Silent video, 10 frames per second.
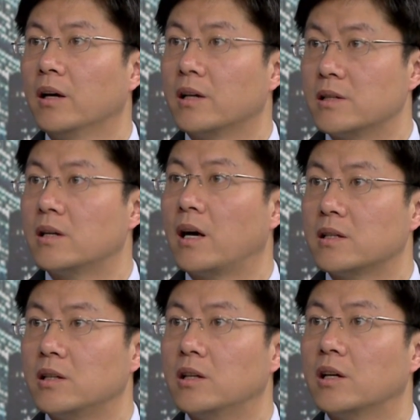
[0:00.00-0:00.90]
considered
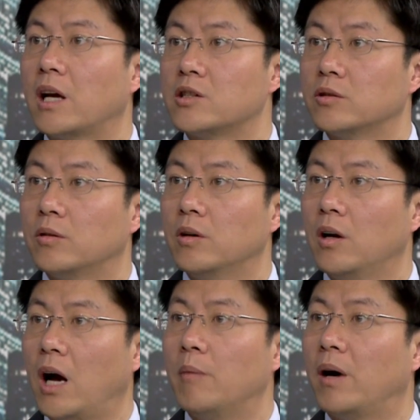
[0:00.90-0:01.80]
as international
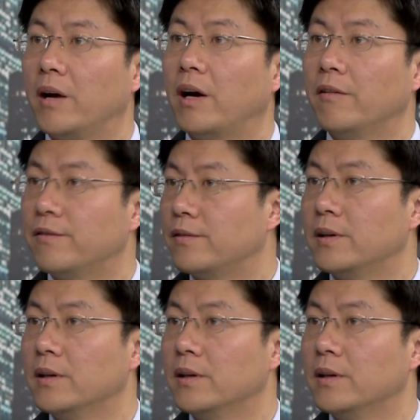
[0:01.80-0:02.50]
MIF.